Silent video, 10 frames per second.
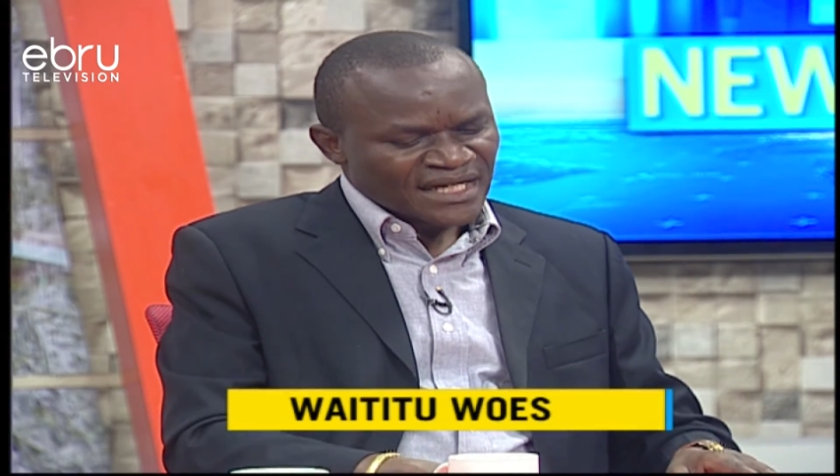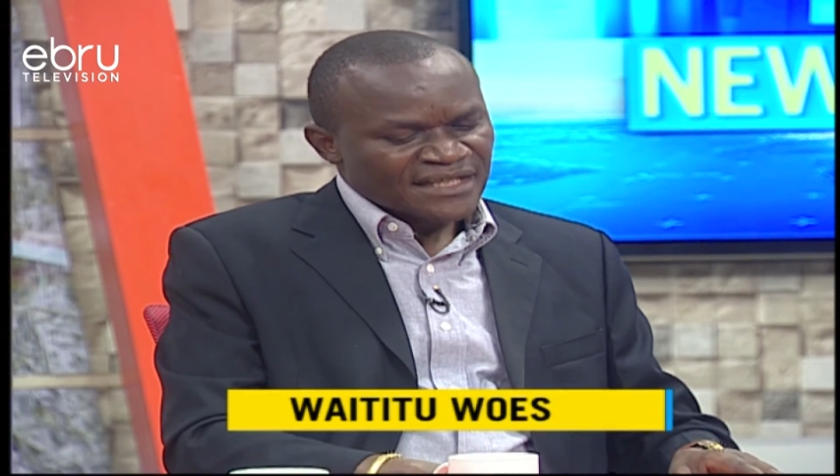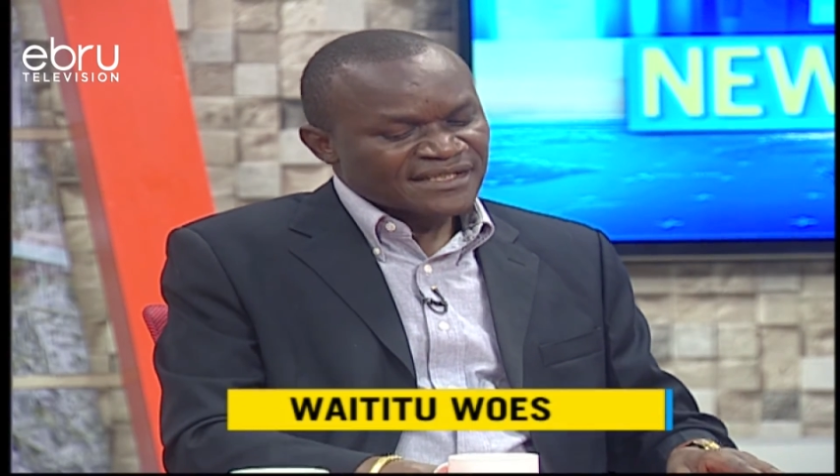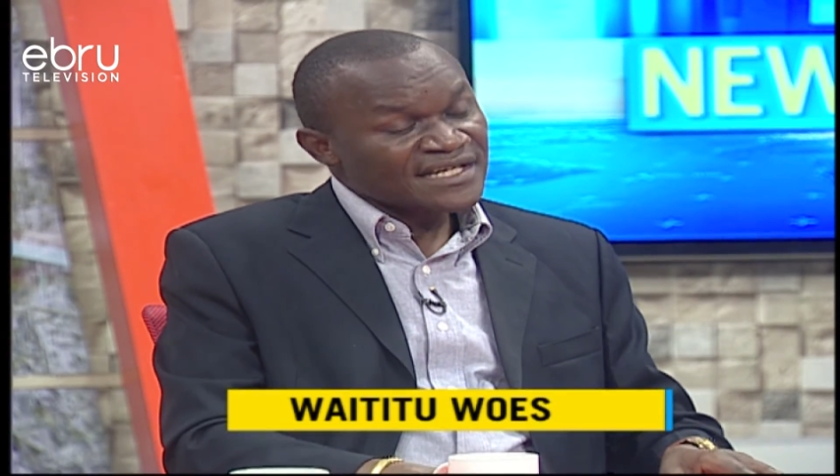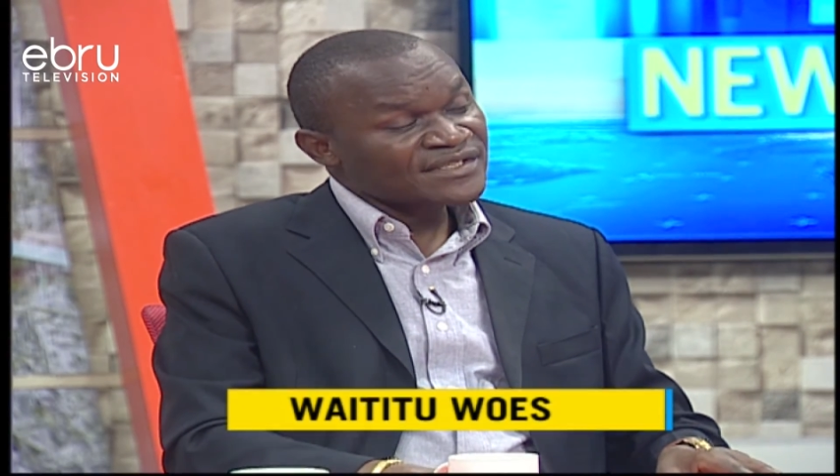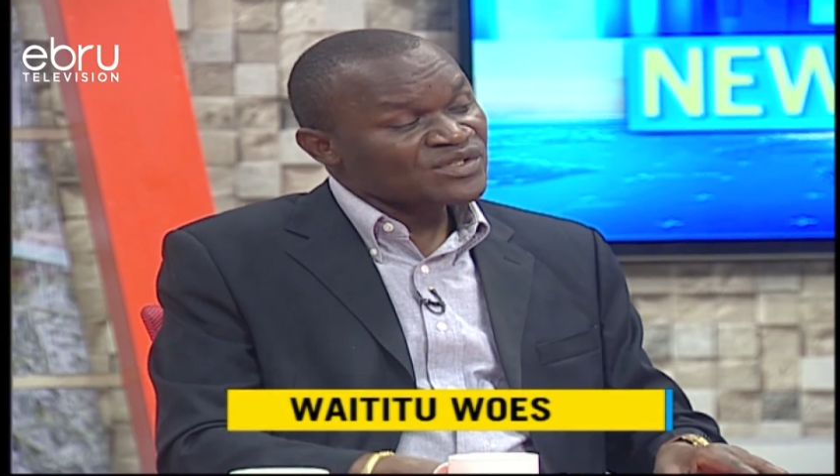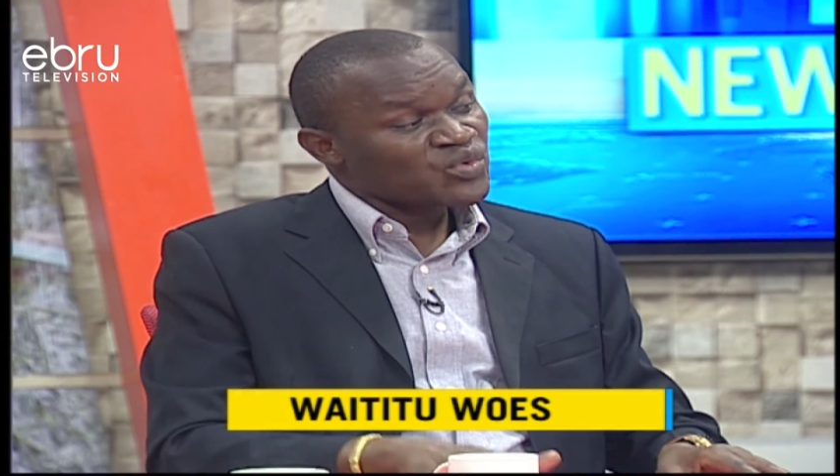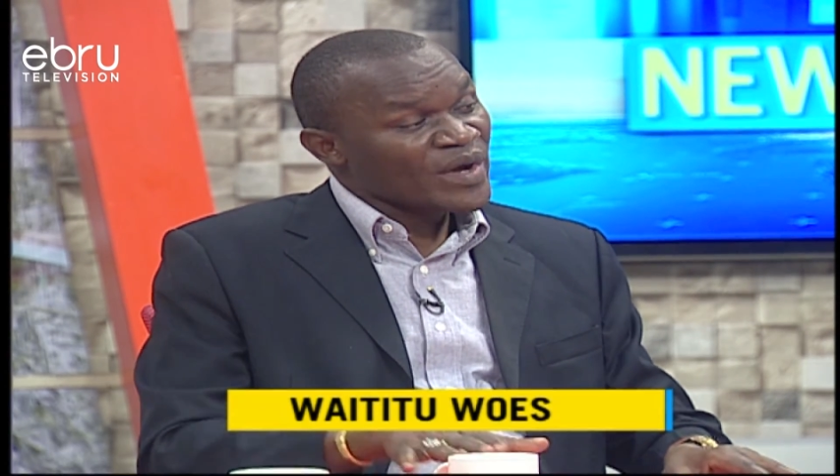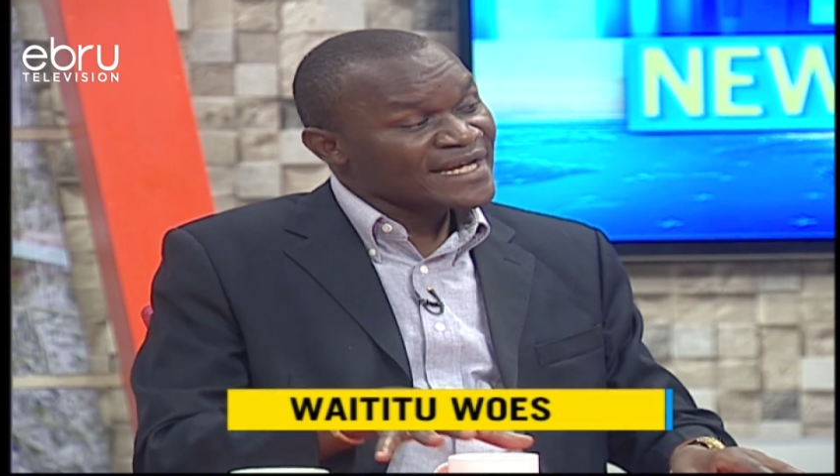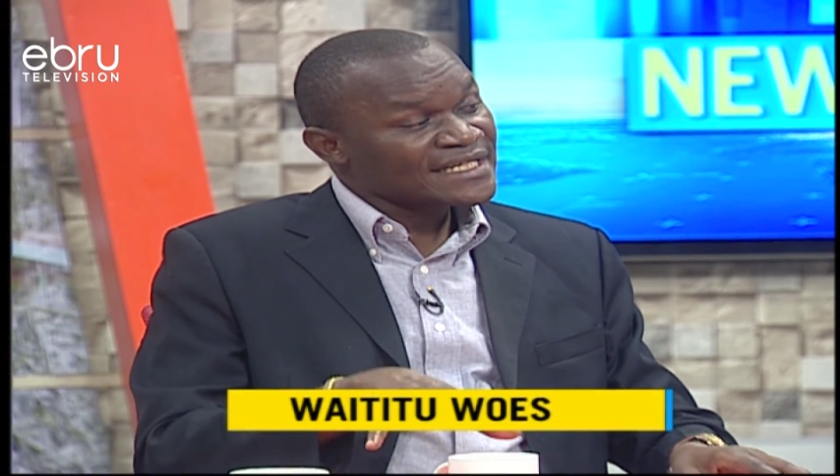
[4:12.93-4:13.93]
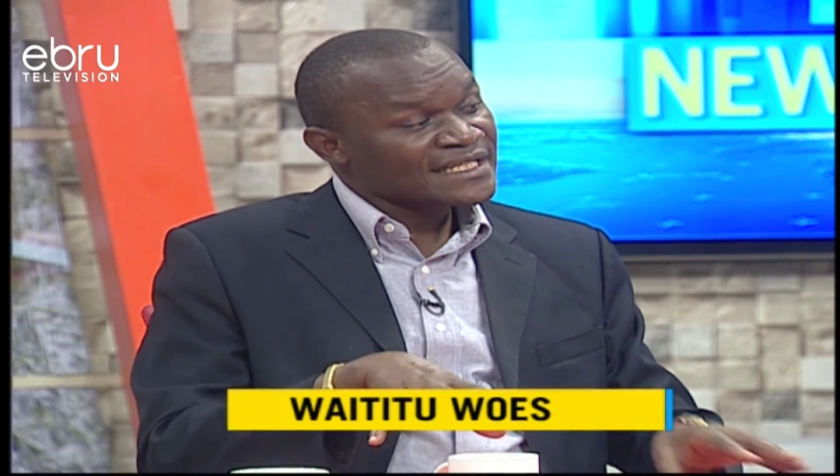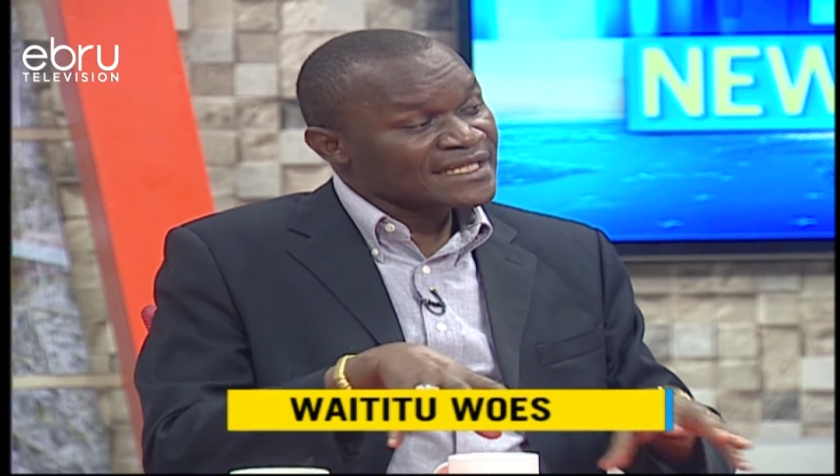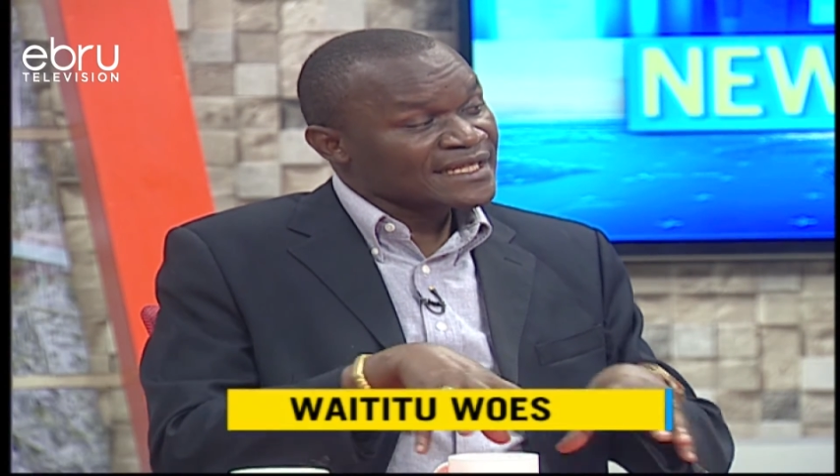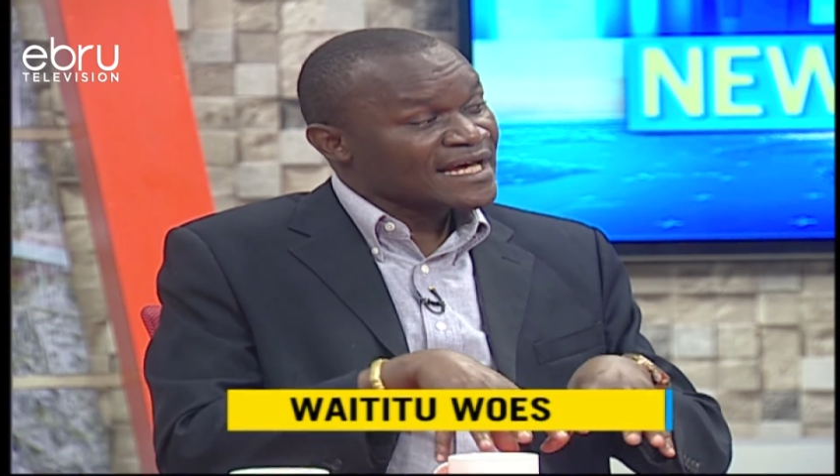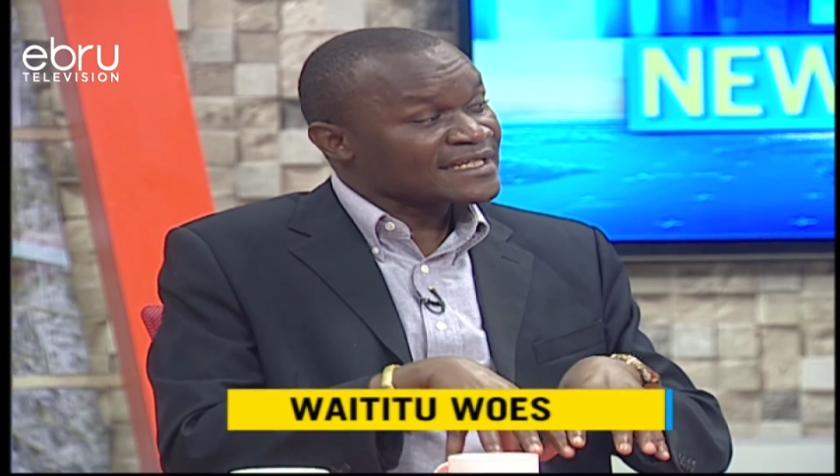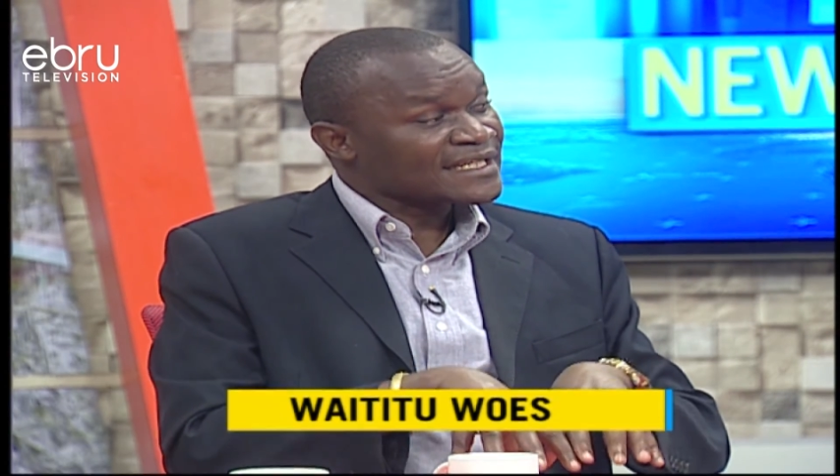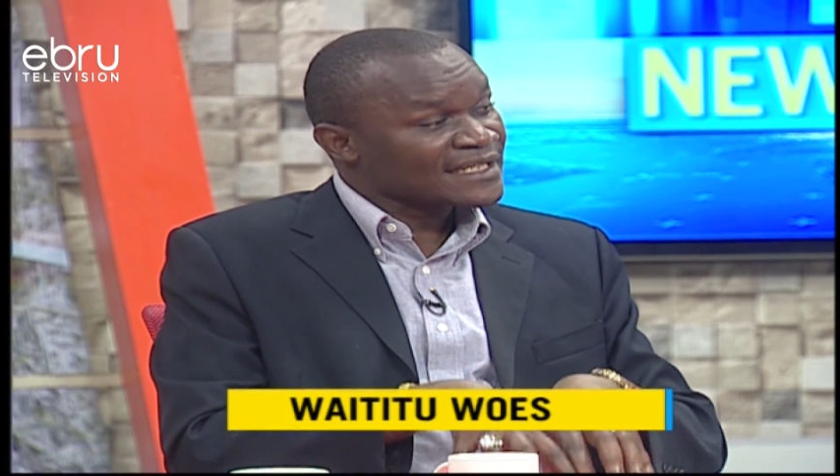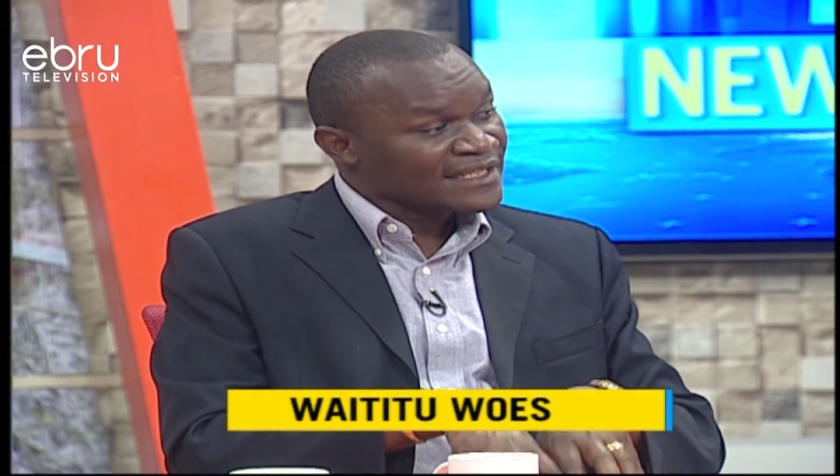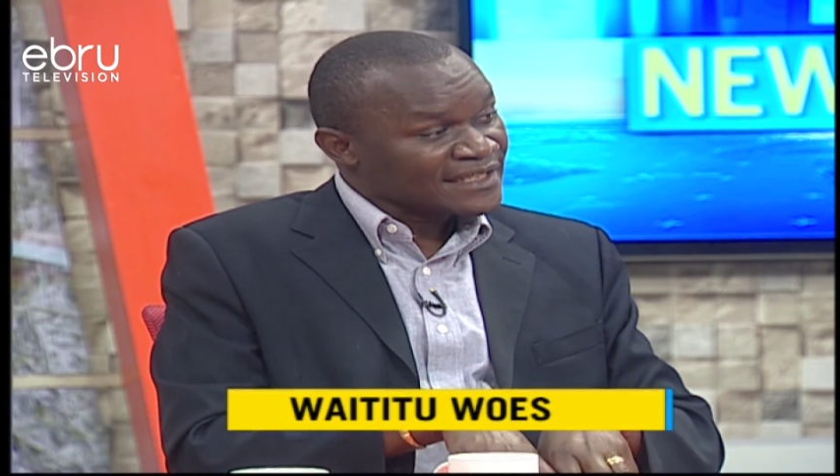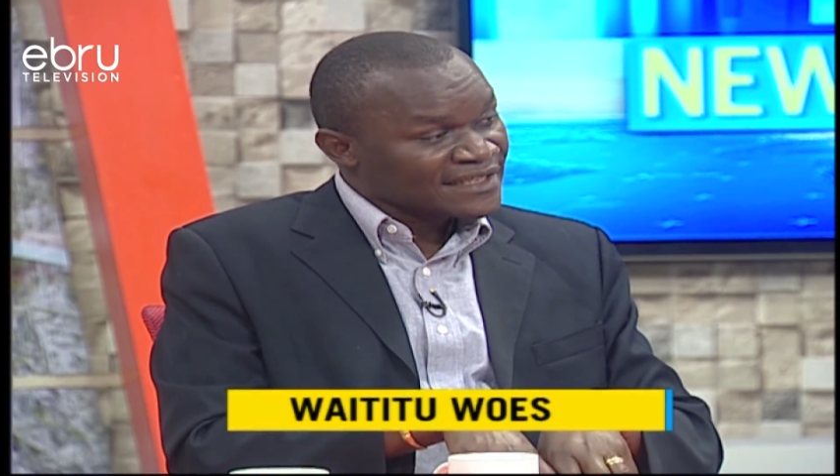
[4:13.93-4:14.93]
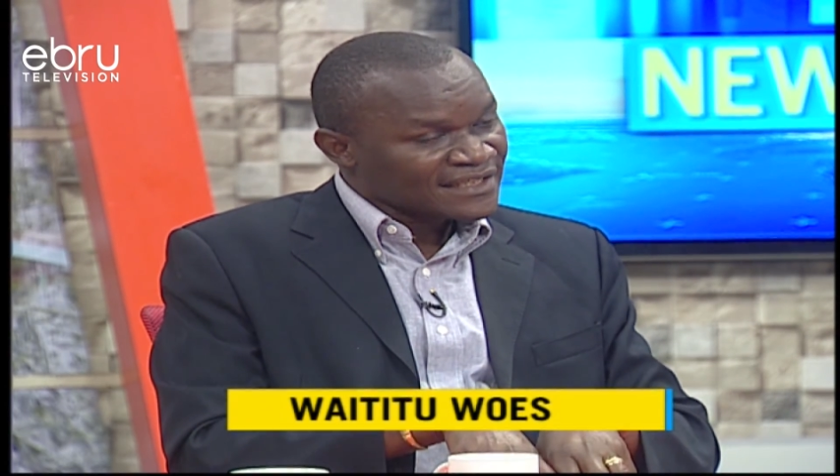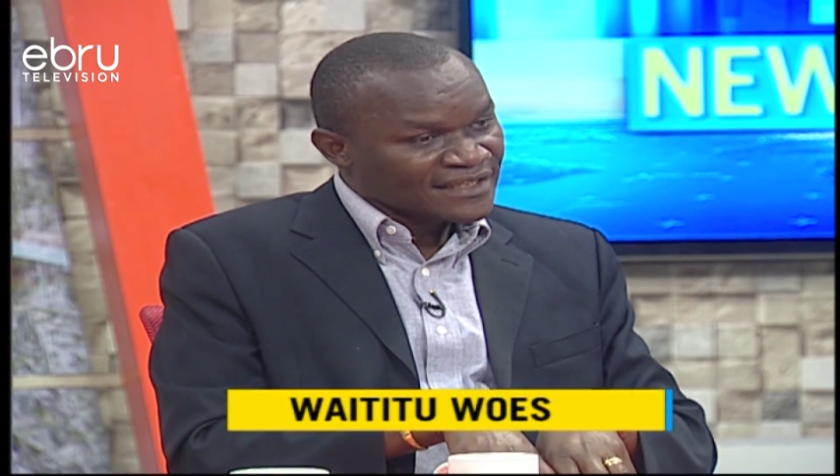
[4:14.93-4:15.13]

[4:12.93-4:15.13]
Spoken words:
Since 2013,